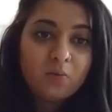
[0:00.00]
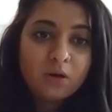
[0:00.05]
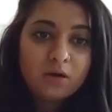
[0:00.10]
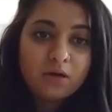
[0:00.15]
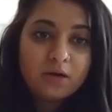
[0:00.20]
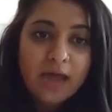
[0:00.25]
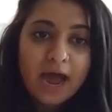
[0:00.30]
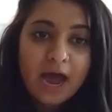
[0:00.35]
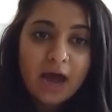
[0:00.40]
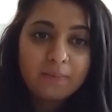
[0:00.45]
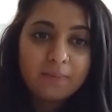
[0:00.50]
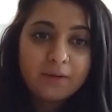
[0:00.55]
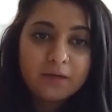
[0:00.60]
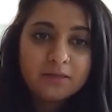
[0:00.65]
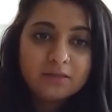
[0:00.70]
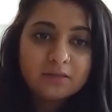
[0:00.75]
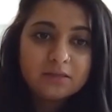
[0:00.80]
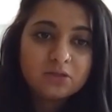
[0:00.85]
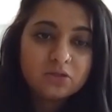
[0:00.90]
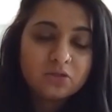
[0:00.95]
what
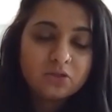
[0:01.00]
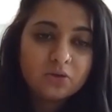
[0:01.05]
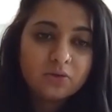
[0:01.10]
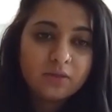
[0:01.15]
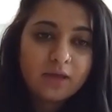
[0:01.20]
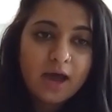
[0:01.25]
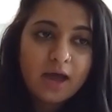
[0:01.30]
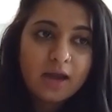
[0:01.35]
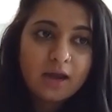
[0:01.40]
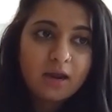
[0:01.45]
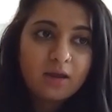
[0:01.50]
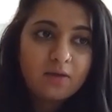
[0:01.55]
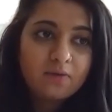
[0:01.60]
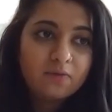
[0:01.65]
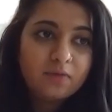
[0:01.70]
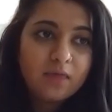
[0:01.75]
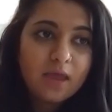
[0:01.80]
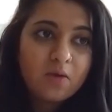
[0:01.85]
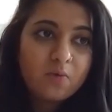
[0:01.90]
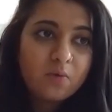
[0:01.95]
happens so that
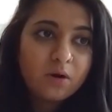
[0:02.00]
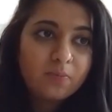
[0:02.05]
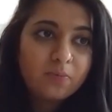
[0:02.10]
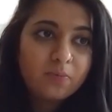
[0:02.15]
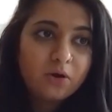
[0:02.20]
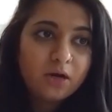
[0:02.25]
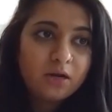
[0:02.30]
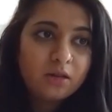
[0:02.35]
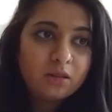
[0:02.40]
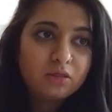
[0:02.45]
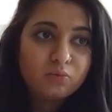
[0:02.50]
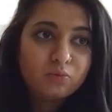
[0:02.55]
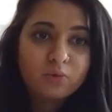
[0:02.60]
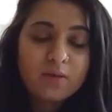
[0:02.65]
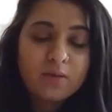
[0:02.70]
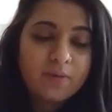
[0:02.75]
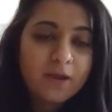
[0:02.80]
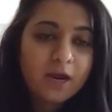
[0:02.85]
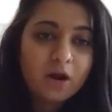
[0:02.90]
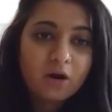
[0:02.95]
if they want to put in
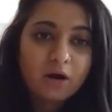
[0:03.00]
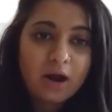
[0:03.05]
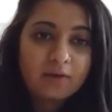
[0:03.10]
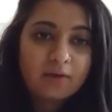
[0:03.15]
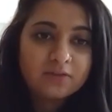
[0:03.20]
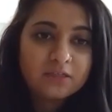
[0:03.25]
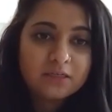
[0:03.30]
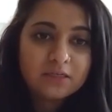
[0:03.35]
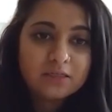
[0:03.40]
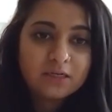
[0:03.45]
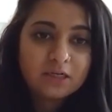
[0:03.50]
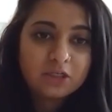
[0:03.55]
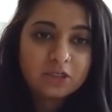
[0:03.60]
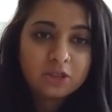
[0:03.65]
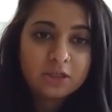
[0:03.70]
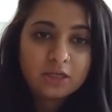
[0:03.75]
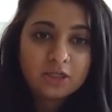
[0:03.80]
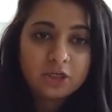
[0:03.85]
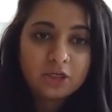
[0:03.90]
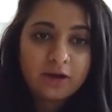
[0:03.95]
3 paragraphs in a section
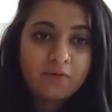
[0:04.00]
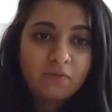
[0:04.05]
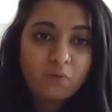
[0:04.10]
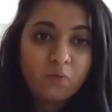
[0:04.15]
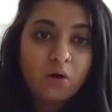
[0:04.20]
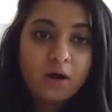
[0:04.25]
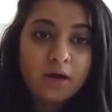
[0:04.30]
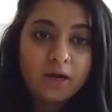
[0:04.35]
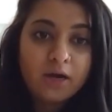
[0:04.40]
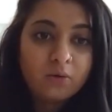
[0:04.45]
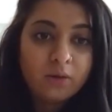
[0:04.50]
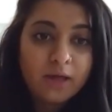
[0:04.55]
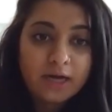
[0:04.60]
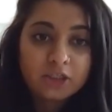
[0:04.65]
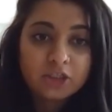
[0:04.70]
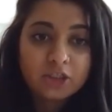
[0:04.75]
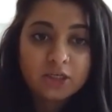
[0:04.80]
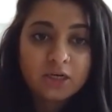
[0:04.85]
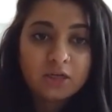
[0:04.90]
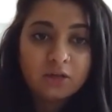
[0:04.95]
that should have 1, it will
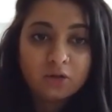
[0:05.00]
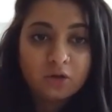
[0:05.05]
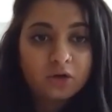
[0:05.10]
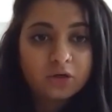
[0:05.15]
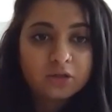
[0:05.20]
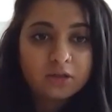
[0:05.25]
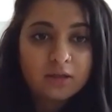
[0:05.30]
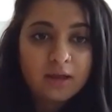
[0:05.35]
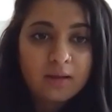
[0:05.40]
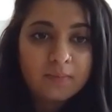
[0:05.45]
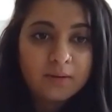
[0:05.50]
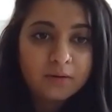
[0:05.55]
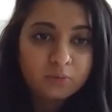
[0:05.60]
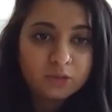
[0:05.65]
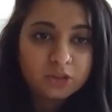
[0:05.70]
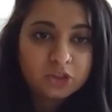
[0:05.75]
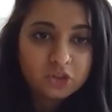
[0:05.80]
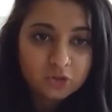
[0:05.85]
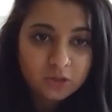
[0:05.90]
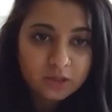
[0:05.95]
actually alert them and
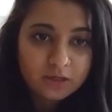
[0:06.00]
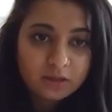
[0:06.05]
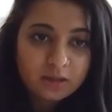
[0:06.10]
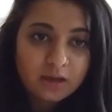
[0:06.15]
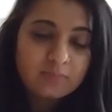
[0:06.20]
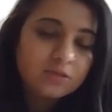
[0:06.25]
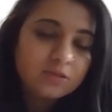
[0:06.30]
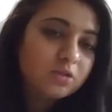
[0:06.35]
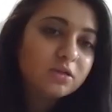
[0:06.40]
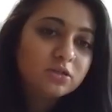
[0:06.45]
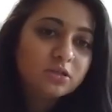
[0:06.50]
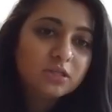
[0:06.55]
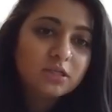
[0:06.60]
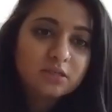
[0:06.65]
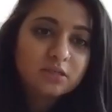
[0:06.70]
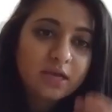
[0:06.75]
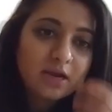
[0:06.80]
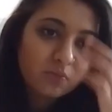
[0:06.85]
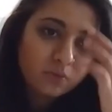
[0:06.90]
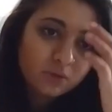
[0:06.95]
restrict them. So there's these
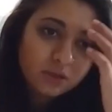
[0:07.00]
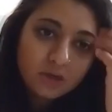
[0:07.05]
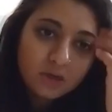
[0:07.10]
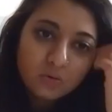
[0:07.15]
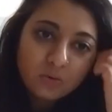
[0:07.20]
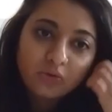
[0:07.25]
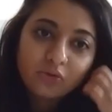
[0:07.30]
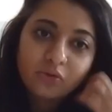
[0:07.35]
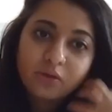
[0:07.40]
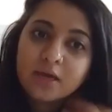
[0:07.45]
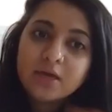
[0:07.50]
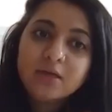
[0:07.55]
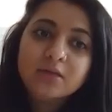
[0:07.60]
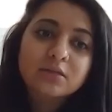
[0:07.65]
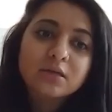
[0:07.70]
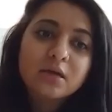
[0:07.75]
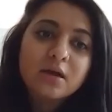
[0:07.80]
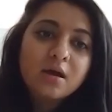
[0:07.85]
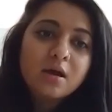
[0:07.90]
like really cool things.